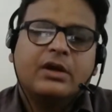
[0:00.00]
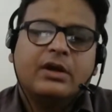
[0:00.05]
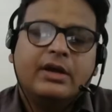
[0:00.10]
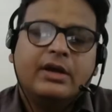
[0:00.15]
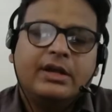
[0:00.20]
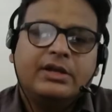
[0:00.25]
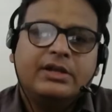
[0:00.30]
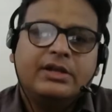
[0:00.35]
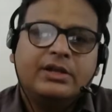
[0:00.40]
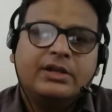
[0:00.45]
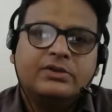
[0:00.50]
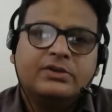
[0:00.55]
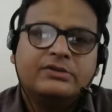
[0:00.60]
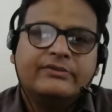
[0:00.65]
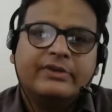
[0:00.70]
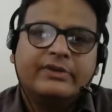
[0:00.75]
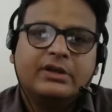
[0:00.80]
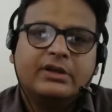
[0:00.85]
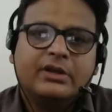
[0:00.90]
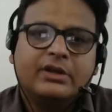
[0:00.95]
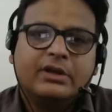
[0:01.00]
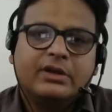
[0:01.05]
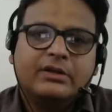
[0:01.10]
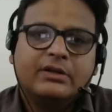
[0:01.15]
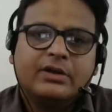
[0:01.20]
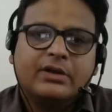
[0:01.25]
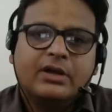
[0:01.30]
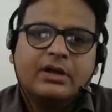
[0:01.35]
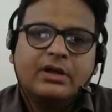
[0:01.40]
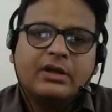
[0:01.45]
introduced when
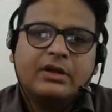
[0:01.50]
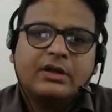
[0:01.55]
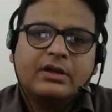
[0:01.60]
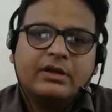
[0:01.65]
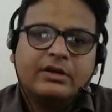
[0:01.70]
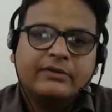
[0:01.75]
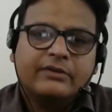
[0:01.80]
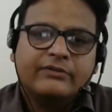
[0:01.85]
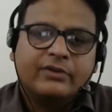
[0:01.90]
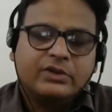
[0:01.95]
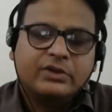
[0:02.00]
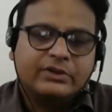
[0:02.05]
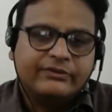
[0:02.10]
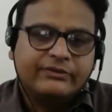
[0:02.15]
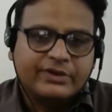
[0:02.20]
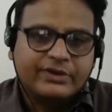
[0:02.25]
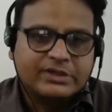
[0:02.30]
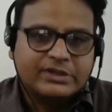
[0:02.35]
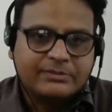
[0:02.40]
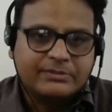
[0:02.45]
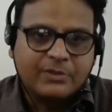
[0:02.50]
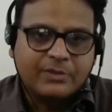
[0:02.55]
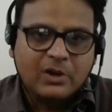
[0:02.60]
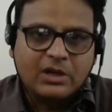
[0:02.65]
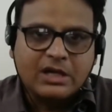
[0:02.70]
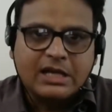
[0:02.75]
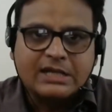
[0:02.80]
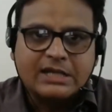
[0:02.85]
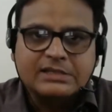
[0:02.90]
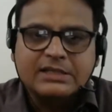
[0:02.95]
for the first
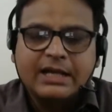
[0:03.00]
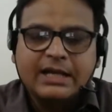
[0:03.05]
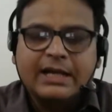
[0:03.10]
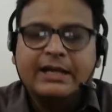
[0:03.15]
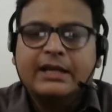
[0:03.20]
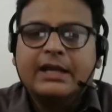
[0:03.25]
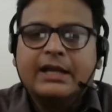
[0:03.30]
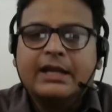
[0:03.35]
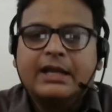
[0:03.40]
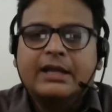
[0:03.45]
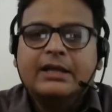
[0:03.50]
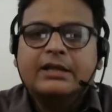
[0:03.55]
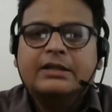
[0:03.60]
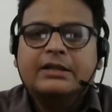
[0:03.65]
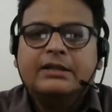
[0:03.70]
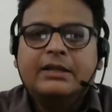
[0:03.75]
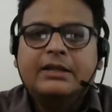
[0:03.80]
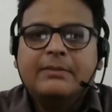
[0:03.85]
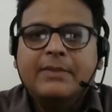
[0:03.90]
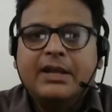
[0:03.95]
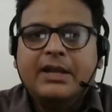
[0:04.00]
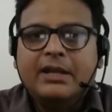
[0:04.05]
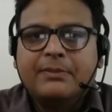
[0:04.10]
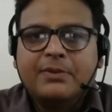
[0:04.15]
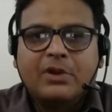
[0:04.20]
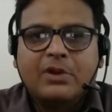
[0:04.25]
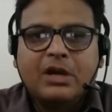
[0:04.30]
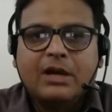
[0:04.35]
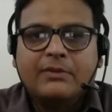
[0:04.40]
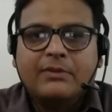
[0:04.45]
broadcast, and they made a
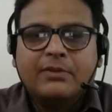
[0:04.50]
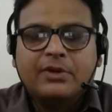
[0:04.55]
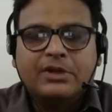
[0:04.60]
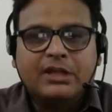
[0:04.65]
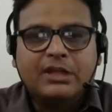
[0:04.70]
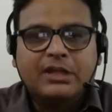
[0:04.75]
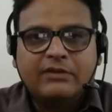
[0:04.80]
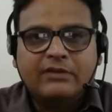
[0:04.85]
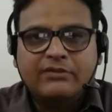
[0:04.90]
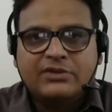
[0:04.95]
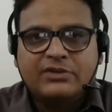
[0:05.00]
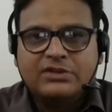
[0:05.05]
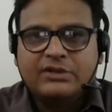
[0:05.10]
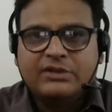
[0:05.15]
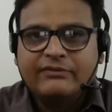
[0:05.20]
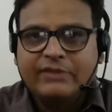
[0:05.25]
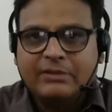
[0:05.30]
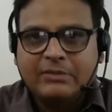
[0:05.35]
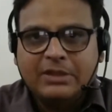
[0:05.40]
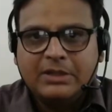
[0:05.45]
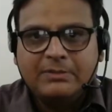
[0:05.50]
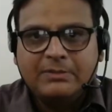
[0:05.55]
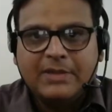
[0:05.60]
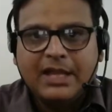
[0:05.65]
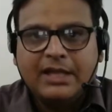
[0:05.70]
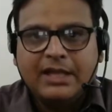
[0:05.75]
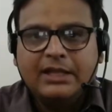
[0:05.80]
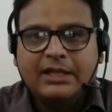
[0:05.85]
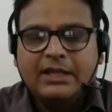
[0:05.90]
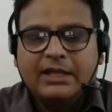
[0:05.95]
program on television, family
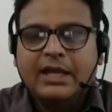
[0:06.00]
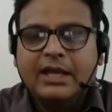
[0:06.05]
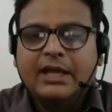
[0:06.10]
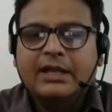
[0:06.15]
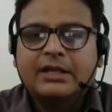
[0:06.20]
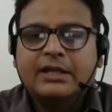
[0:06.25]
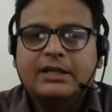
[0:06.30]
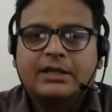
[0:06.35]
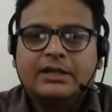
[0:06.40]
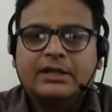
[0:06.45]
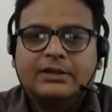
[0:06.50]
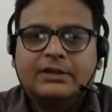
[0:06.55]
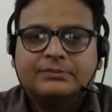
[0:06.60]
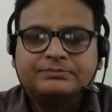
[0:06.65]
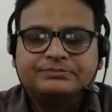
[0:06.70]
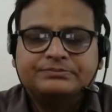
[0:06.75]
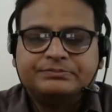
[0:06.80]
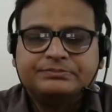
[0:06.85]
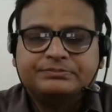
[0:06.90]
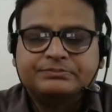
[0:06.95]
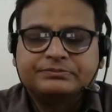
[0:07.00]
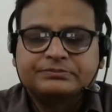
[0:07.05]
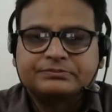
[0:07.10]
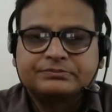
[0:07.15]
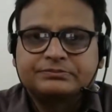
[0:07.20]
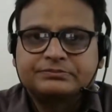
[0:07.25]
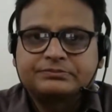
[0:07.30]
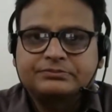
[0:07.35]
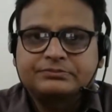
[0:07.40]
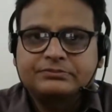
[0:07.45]
planning, and
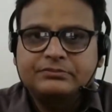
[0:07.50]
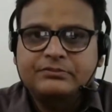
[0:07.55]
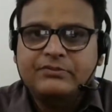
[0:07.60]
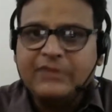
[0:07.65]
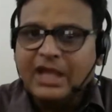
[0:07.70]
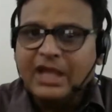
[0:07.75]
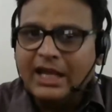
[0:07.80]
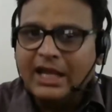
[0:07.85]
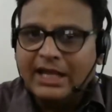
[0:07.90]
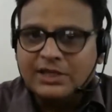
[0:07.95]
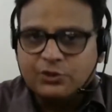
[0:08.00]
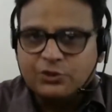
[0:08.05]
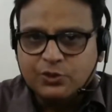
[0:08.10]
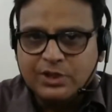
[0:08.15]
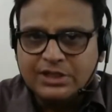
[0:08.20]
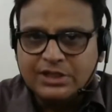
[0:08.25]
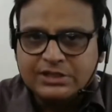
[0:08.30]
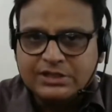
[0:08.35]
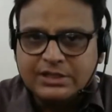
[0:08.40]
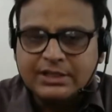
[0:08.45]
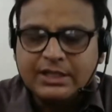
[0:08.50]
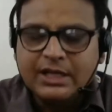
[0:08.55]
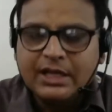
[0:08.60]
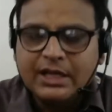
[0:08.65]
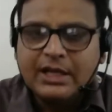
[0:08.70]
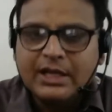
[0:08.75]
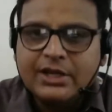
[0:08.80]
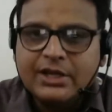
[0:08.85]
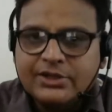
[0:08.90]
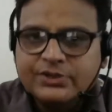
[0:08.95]
education.
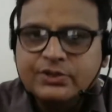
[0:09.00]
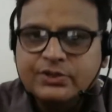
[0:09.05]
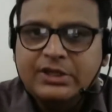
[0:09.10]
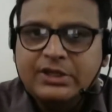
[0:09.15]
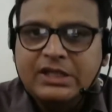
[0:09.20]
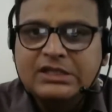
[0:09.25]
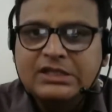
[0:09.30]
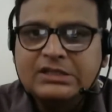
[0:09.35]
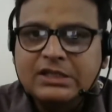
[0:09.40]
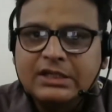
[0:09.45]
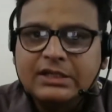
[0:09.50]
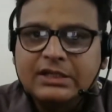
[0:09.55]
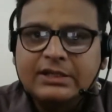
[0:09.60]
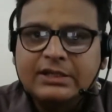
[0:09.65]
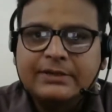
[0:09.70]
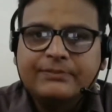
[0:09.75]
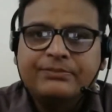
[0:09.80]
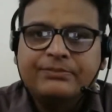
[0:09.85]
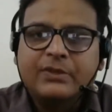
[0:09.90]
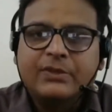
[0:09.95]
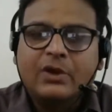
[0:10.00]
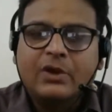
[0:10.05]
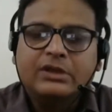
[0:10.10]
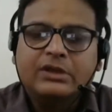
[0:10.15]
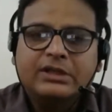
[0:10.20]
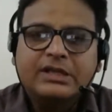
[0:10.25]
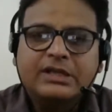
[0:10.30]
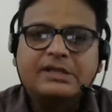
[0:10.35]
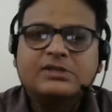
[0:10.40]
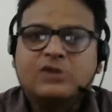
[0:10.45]
So these on
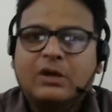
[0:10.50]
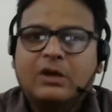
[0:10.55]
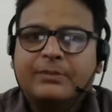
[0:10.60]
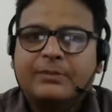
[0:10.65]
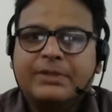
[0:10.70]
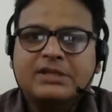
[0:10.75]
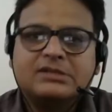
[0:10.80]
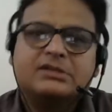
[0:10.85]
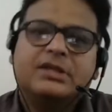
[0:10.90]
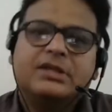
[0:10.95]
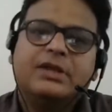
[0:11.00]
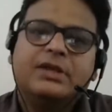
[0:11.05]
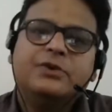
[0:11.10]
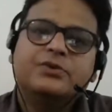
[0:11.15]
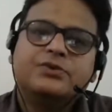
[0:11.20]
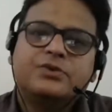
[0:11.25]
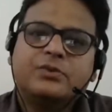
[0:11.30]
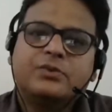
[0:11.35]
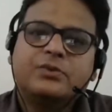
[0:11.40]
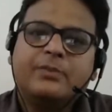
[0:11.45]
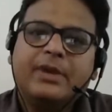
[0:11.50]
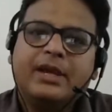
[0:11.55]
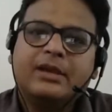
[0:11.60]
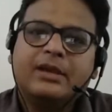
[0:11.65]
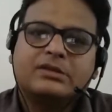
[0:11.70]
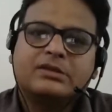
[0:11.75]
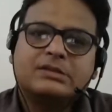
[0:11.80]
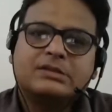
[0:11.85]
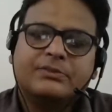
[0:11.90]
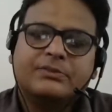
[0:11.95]
these topics, they used to make
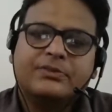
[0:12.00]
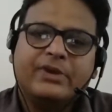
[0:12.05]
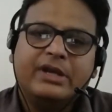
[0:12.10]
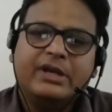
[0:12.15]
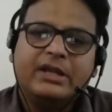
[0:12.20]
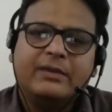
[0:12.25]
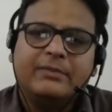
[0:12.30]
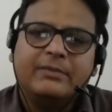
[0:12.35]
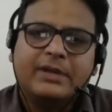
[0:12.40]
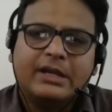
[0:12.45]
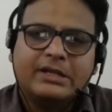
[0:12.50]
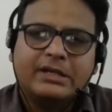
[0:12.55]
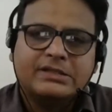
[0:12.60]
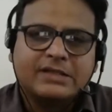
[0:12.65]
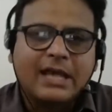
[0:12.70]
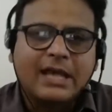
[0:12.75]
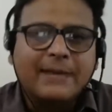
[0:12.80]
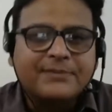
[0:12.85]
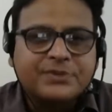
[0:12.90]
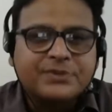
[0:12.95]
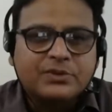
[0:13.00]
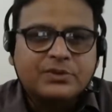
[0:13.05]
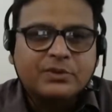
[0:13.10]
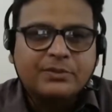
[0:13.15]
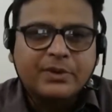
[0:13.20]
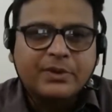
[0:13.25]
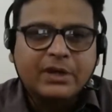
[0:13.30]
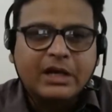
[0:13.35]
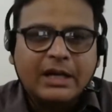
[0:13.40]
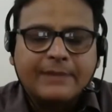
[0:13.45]
some 20 minutes capsule
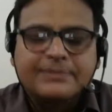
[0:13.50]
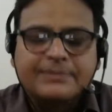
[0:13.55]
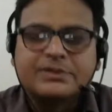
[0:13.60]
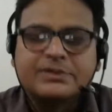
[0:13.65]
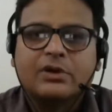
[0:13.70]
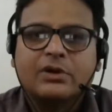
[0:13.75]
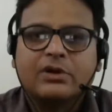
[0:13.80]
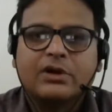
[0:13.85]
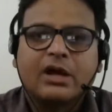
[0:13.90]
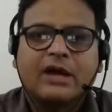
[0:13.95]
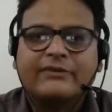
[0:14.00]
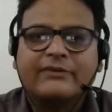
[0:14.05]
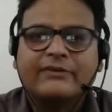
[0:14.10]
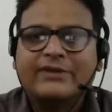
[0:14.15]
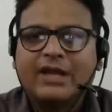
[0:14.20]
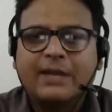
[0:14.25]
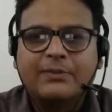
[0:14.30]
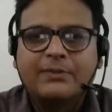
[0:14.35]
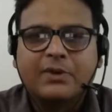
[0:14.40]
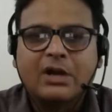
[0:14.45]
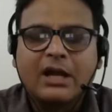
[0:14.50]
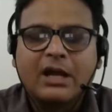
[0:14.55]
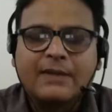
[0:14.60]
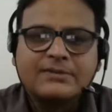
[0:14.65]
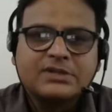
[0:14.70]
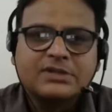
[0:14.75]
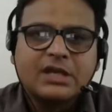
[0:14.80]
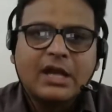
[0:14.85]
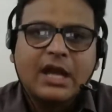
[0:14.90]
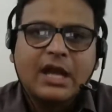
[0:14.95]
programs or half an hour
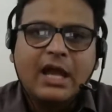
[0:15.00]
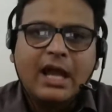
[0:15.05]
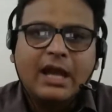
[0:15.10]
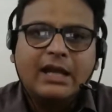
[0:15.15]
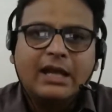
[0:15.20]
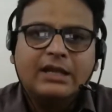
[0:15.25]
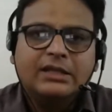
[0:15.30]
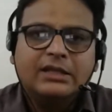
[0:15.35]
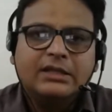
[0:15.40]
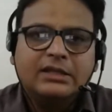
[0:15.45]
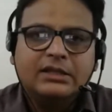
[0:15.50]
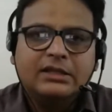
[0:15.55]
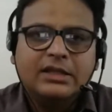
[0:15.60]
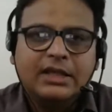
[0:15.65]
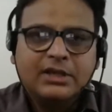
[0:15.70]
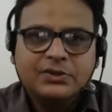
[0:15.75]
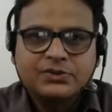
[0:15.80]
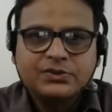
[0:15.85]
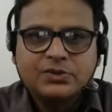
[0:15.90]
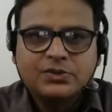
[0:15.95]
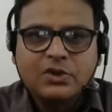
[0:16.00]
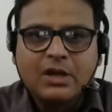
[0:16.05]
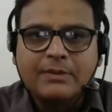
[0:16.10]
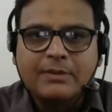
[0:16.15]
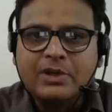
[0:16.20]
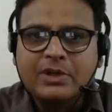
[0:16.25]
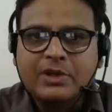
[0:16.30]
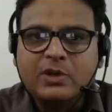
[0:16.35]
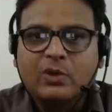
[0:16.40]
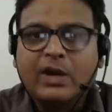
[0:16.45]
programs, and they used to
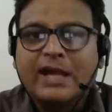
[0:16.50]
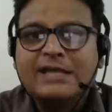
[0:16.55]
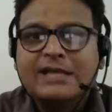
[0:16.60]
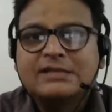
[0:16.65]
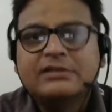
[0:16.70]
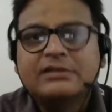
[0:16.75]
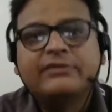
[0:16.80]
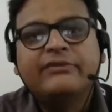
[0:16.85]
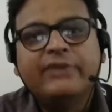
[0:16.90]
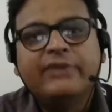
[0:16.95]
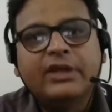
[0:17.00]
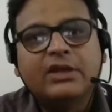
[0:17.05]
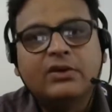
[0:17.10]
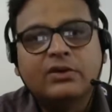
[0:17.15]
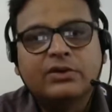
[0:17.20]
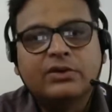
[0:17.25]
come twice a week.